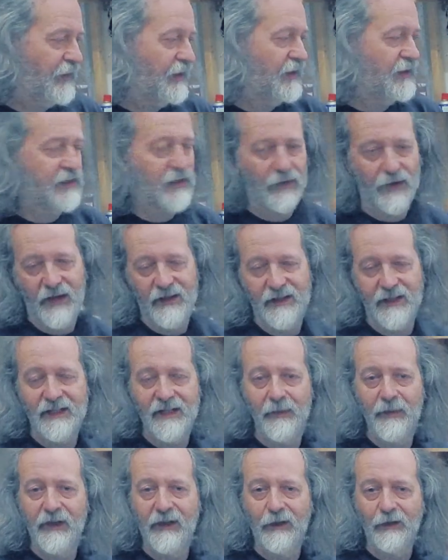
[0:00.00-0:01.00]
So that's a
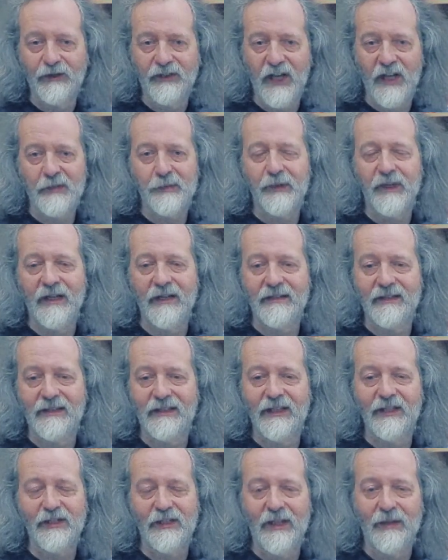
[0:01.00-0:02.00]
typical jazz player's
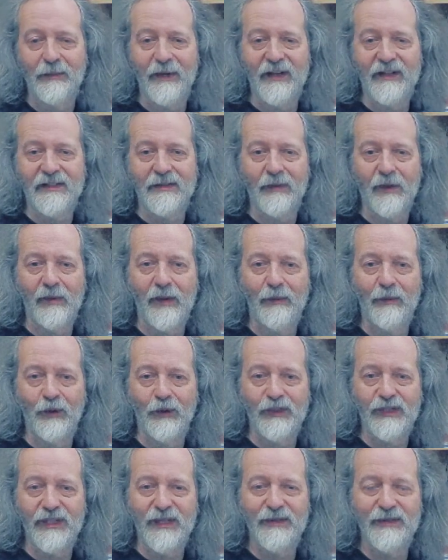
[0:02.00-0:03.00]
edition. It makes them a bit
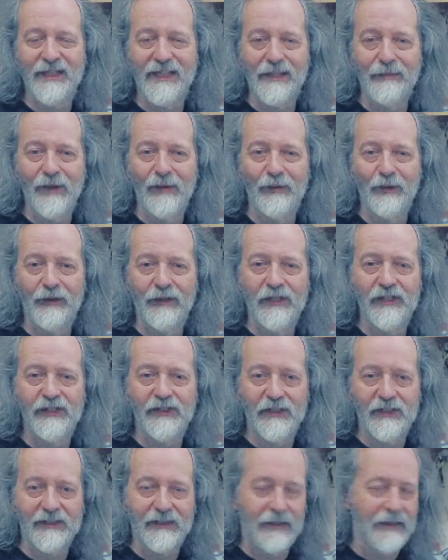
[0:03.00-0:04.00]
more juicy and a bit more
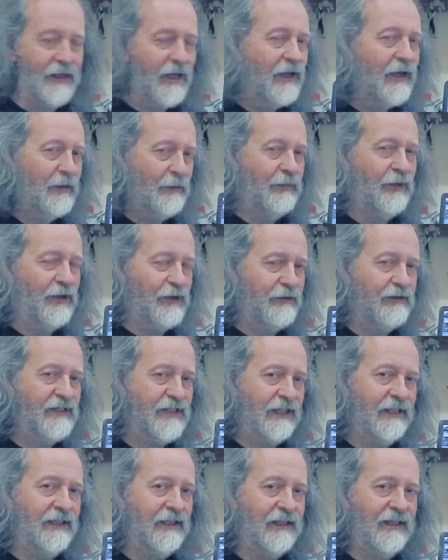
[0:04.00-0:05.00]
interesting. But there is
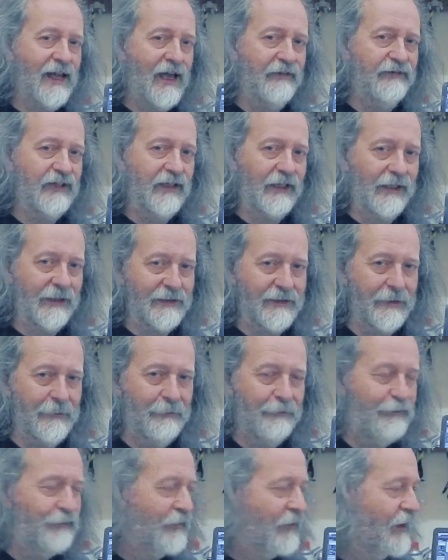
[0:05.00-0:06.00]
a little caveat.
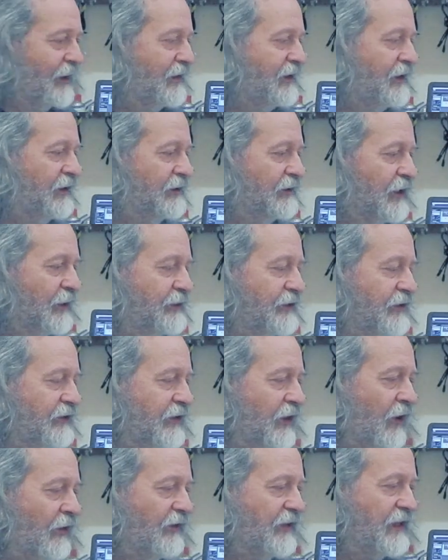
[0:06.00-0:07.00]
You'll notice
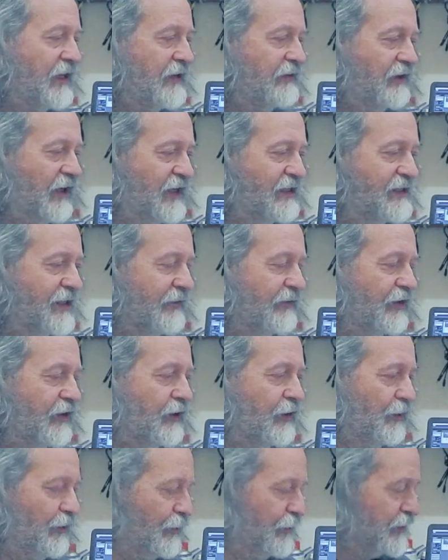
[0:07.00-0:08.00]
that on the E flat 7
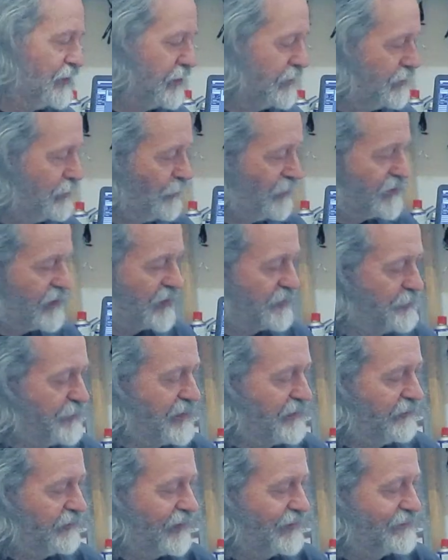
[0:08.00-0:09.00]
chord, which has
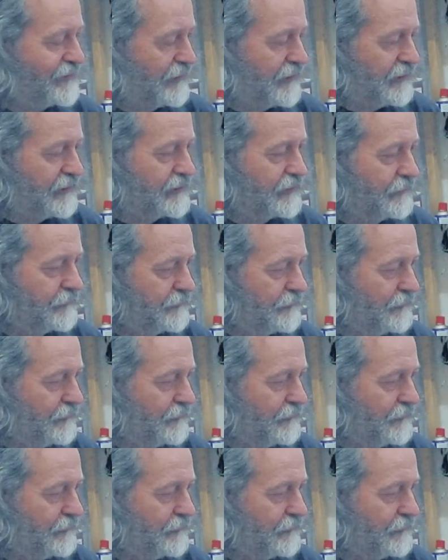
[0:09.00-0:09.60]
B flat in it,